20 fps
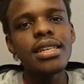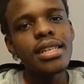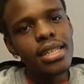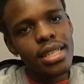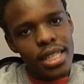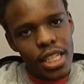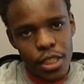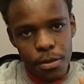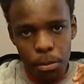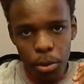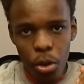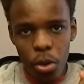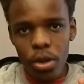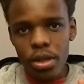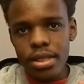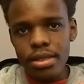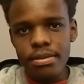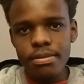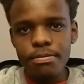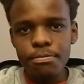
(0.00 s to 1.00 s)
is
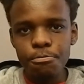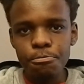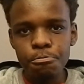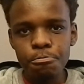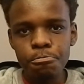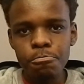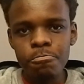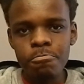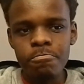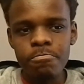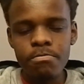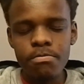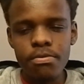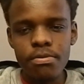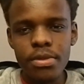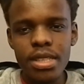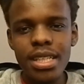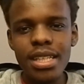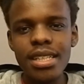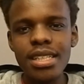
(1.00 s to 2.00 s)
porn,
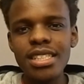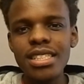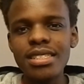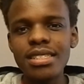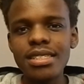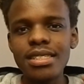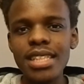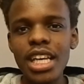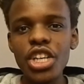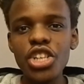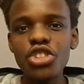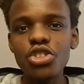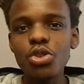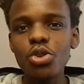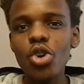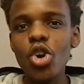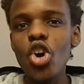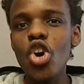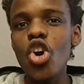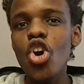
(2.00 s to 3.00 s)

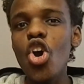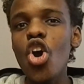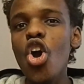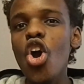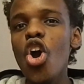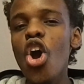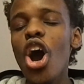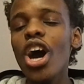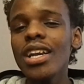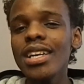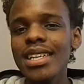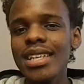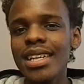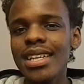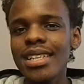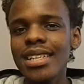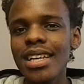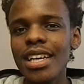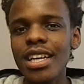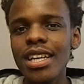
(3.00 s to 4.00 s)
sexual
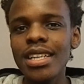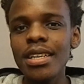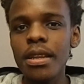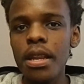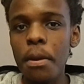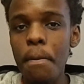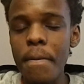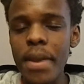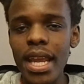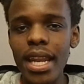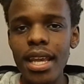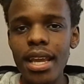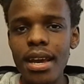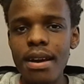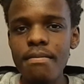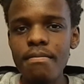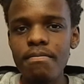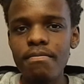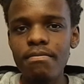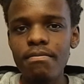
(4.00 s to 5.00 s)
content in media,